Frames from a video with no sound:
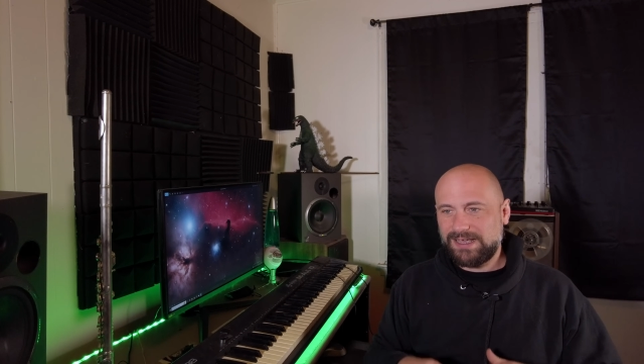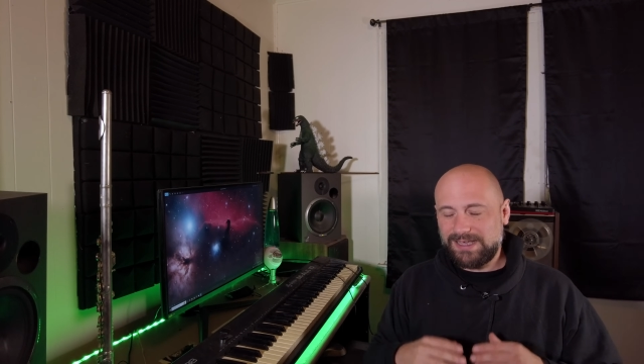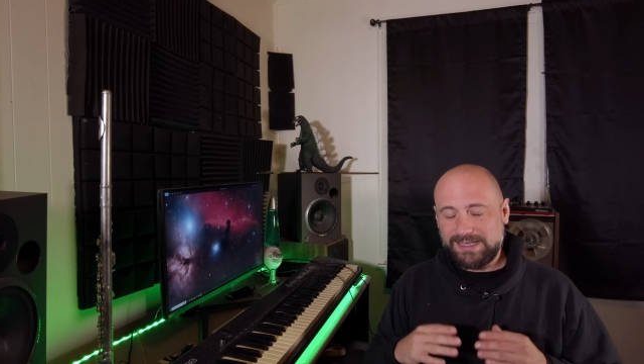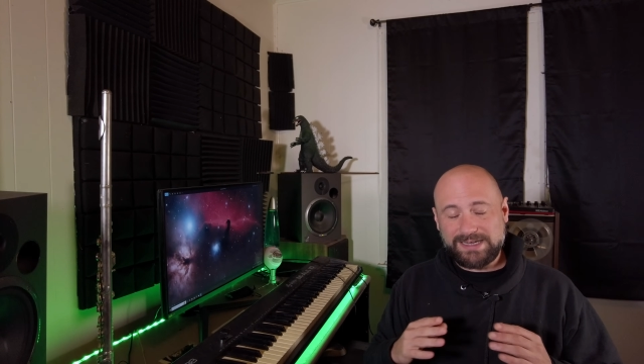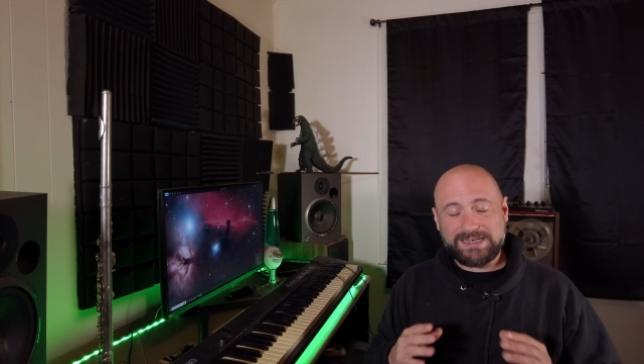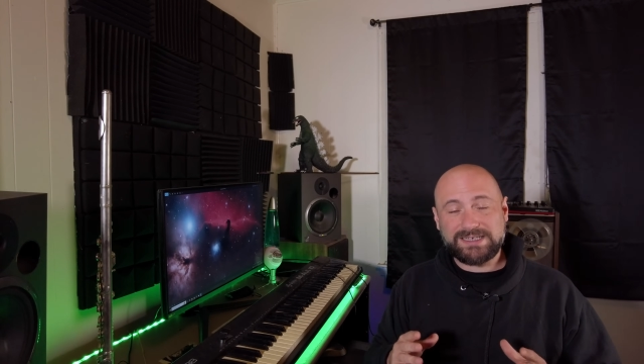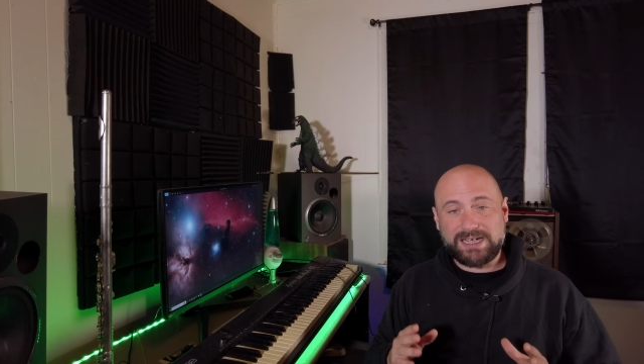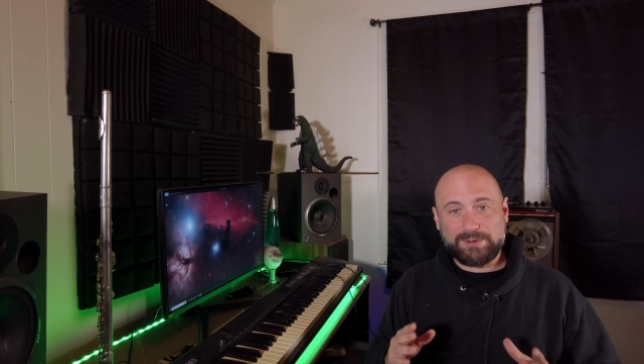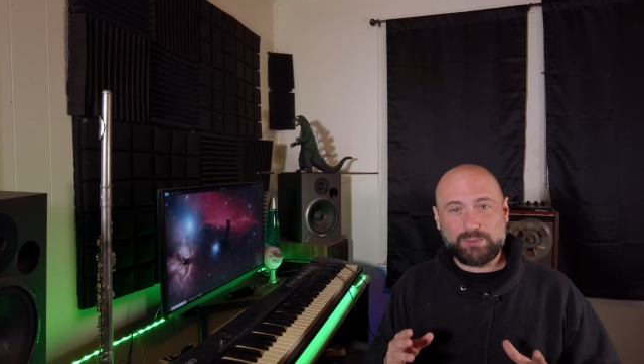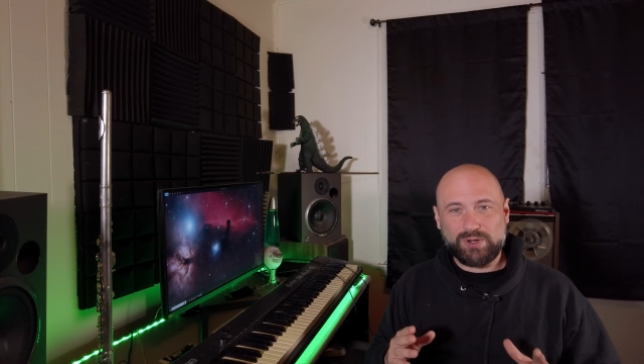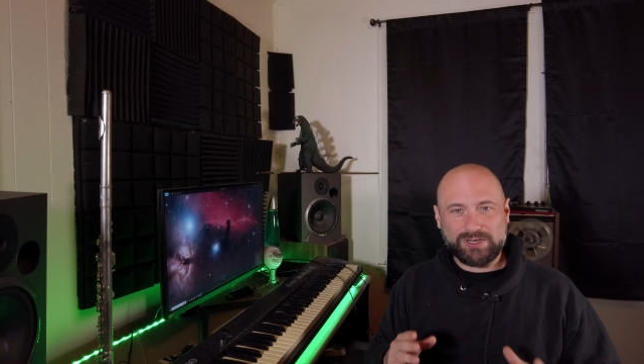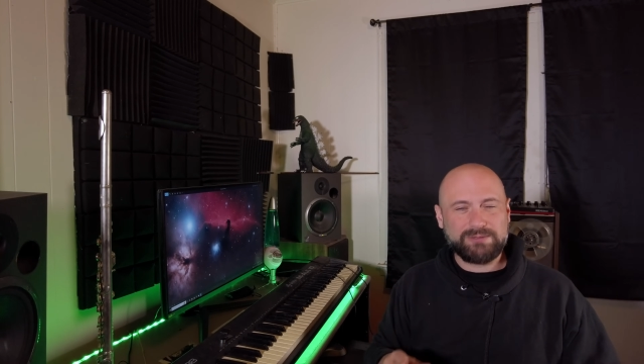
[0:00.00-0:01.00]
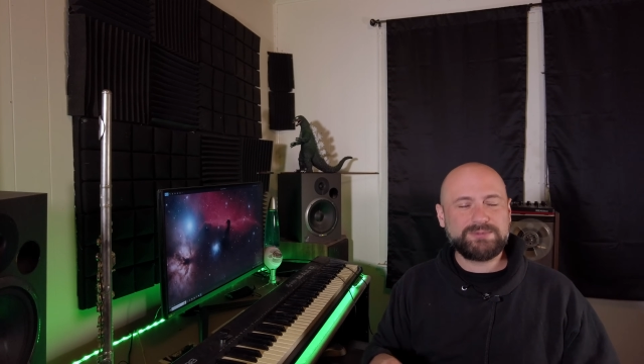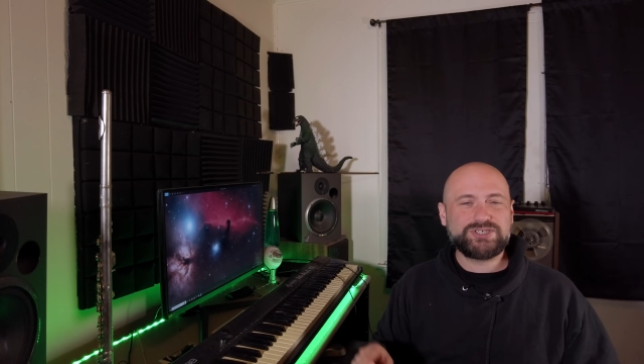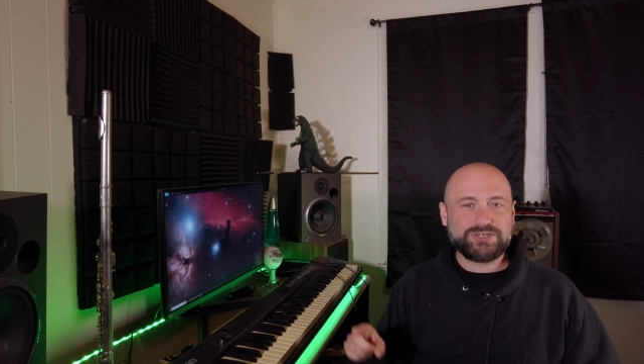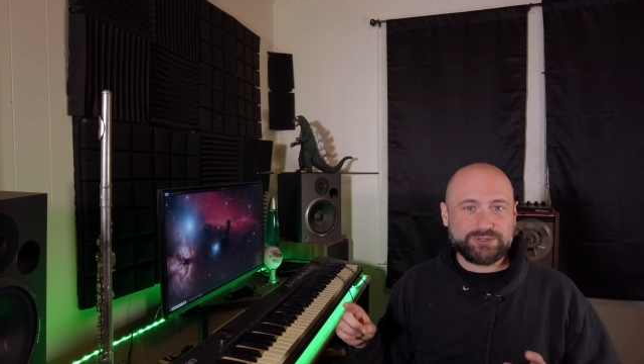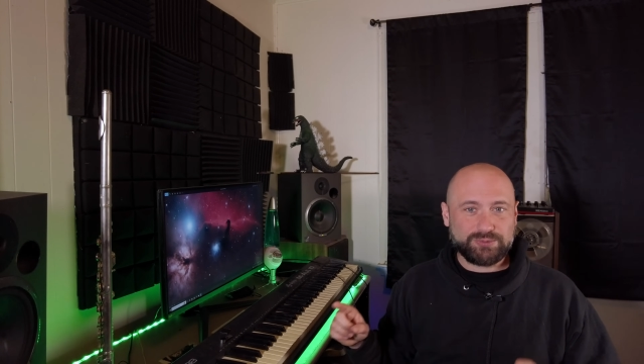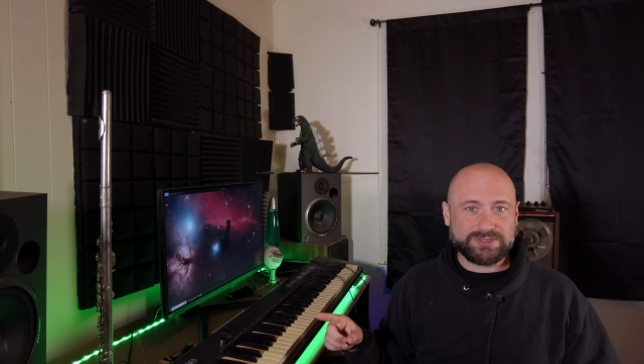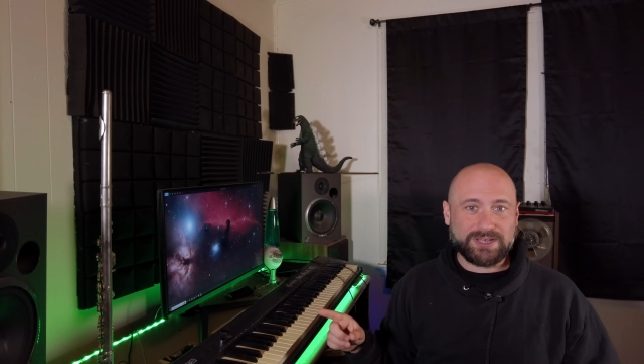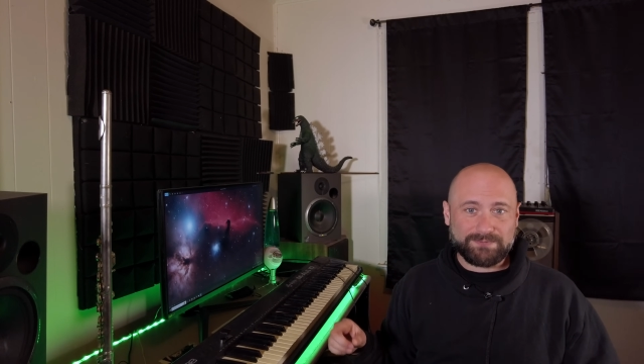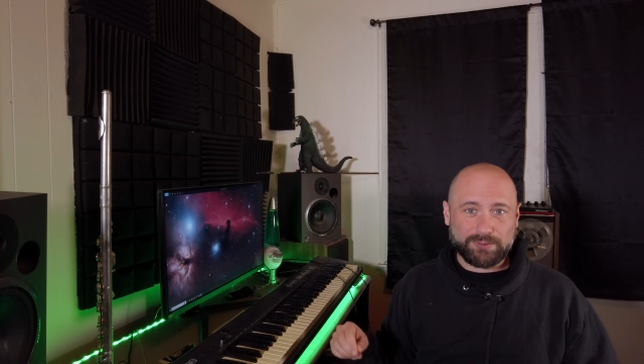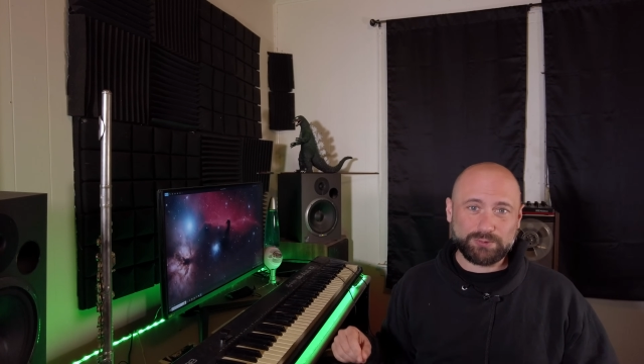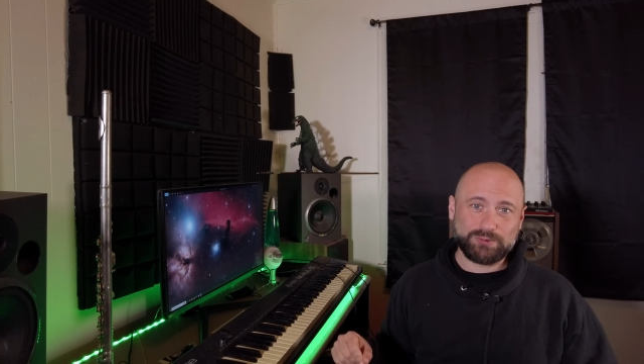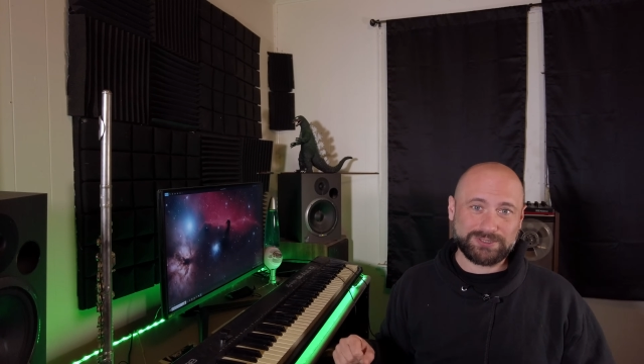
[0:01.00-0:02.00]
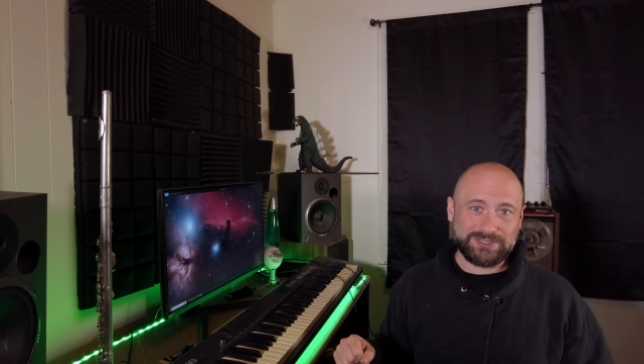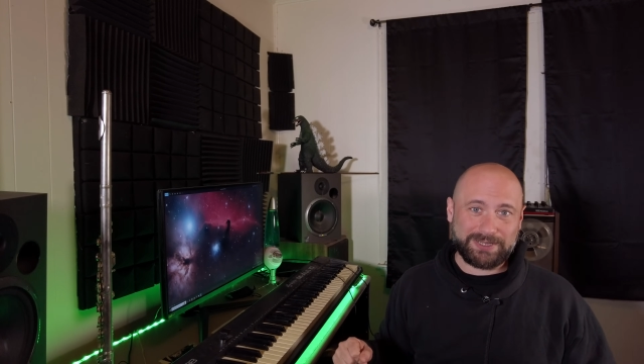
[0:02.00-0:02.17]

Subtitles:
anytime I want. Let me show you what that folder looks